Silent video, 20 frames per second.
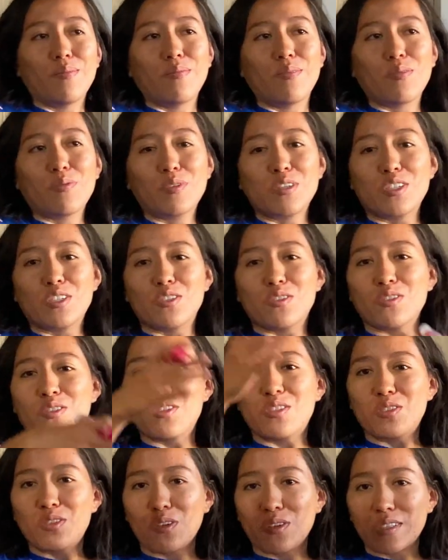we're
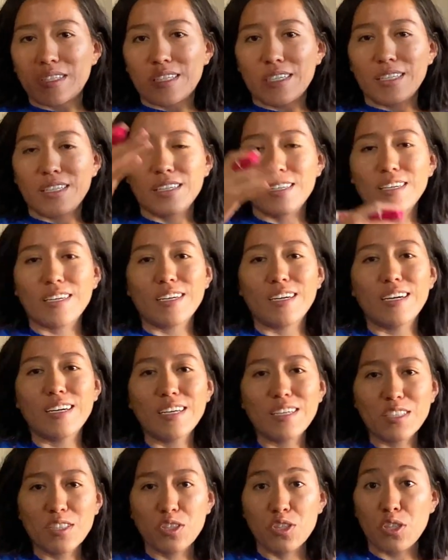just talking
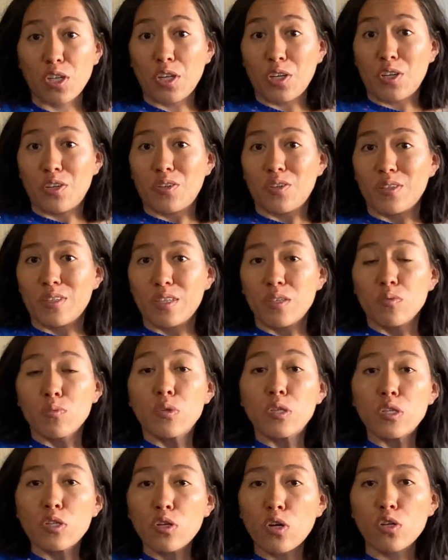generally.
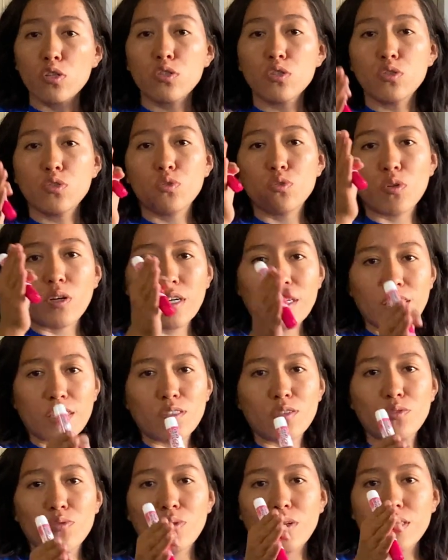We're not trying
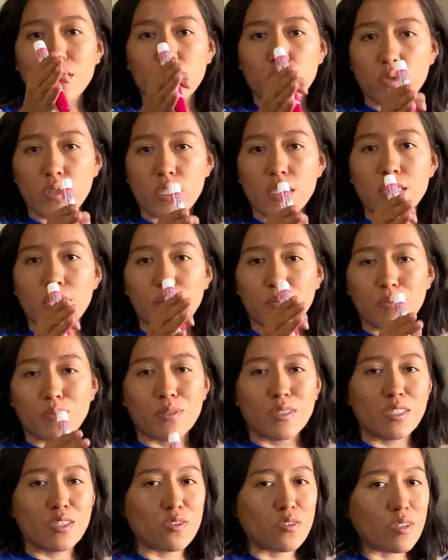to address a
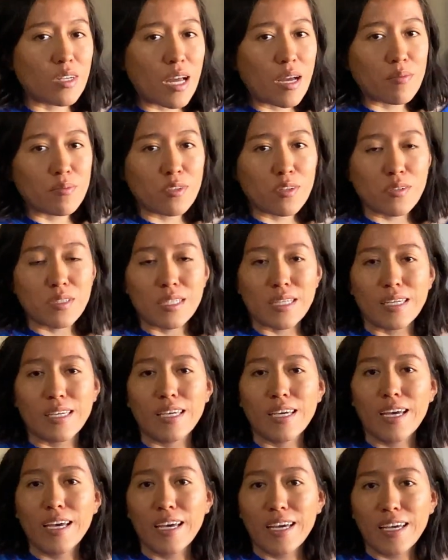person. I'm not saying,
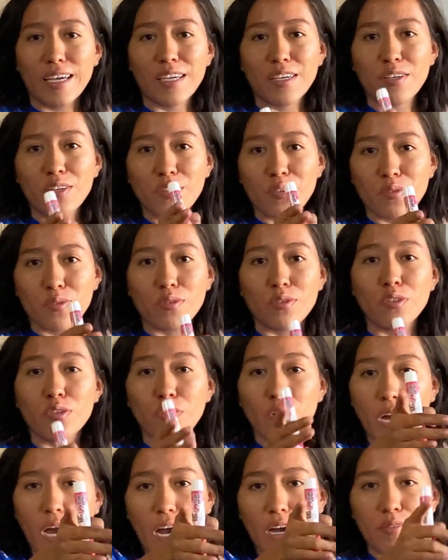hey, you
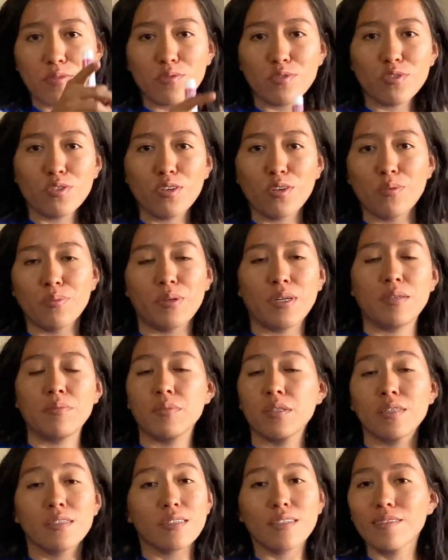have to go buy
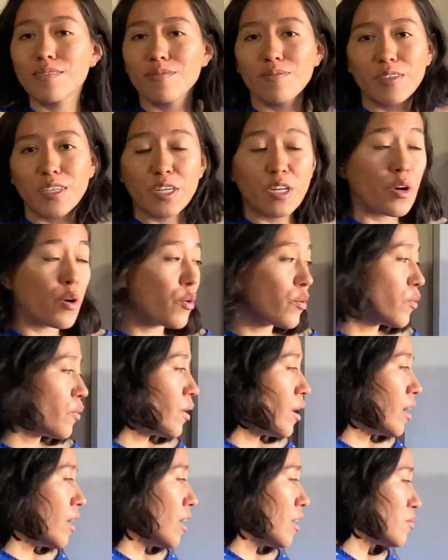milk. No,
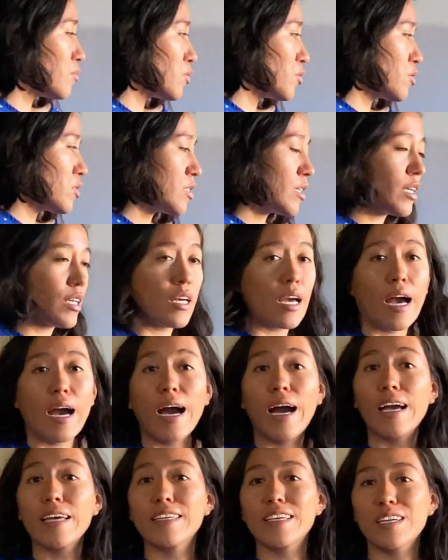I'm just saying,
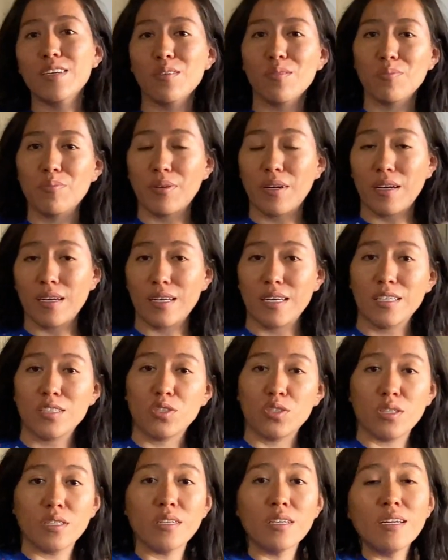hay que comprar
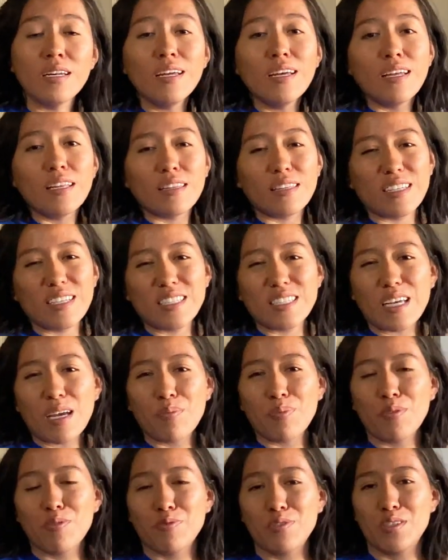leche. These type
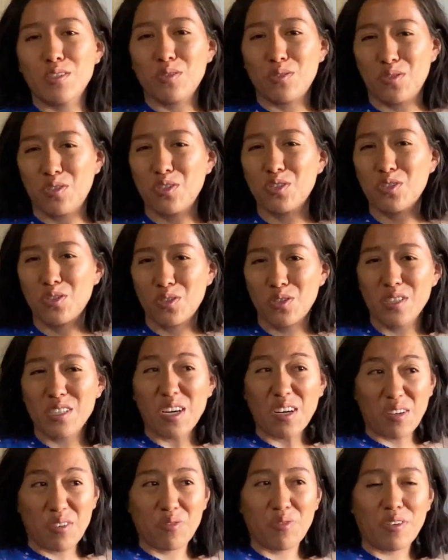of structures
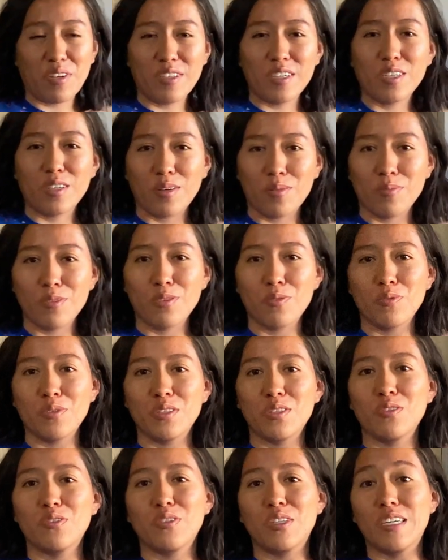are very common when
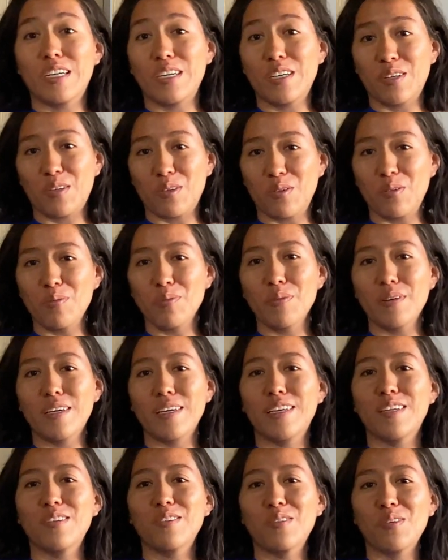you're in a group
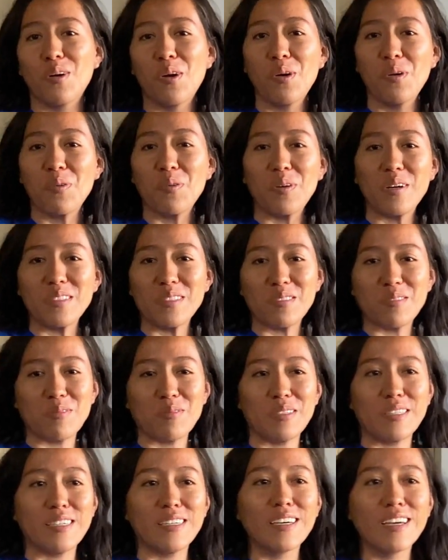and you don't want to
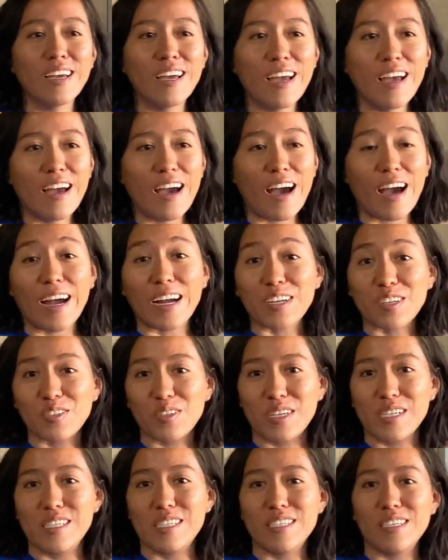be
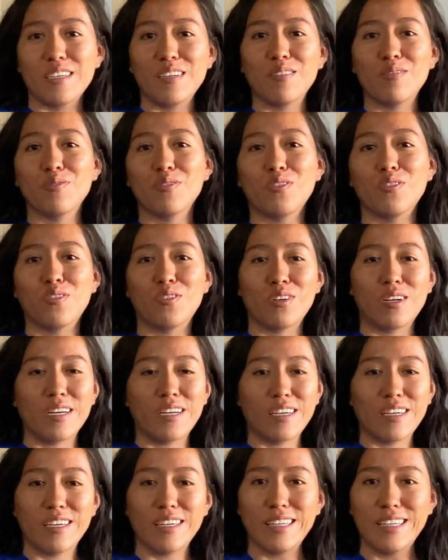aggressive or
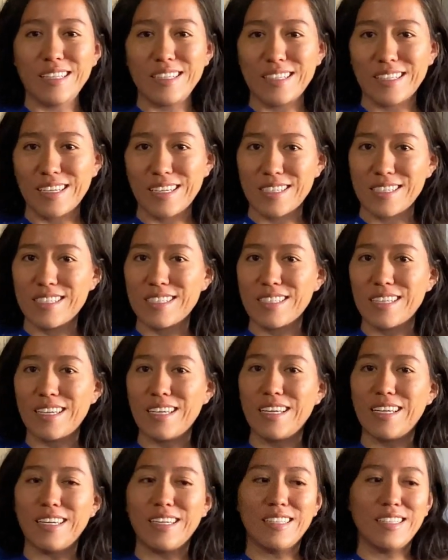like intense
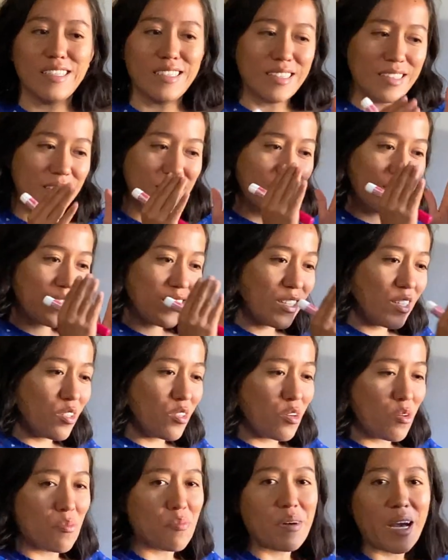and
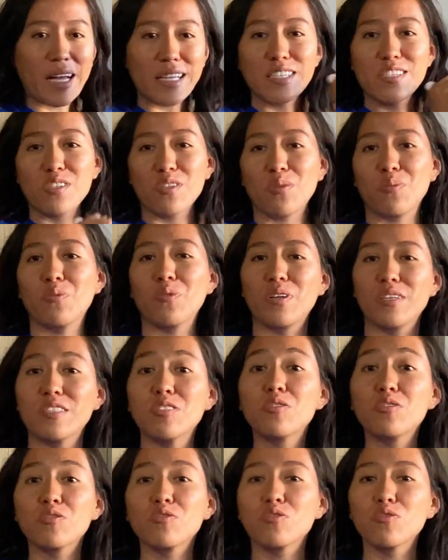command someone
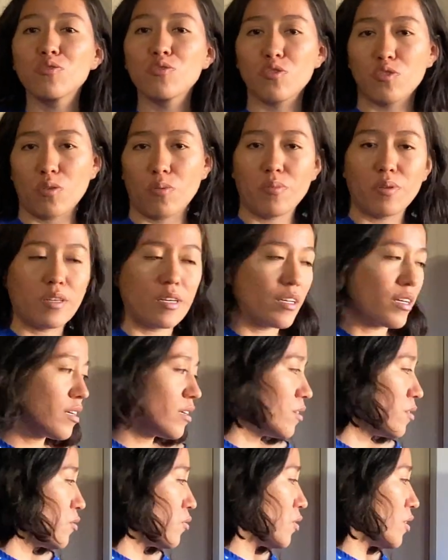to do something,
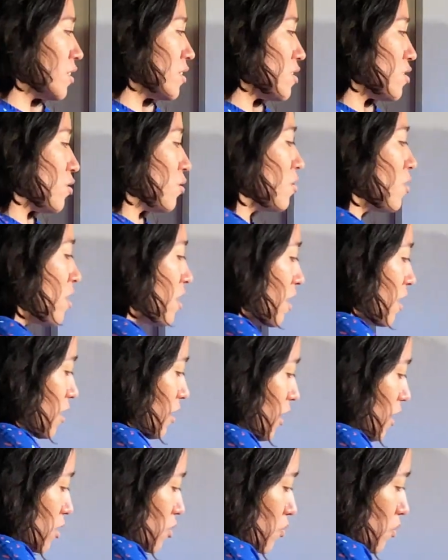right? So
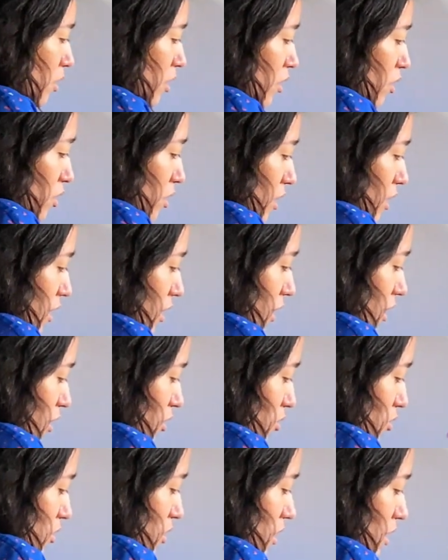that's why here
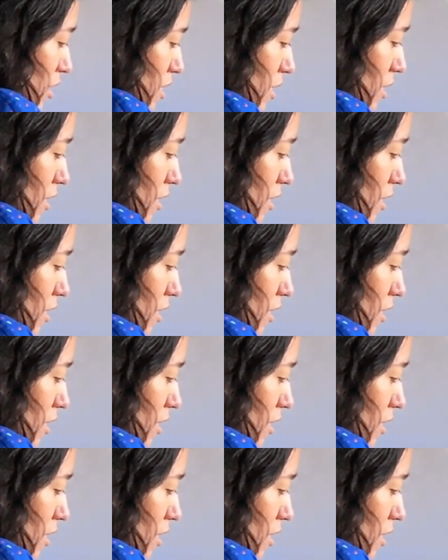in this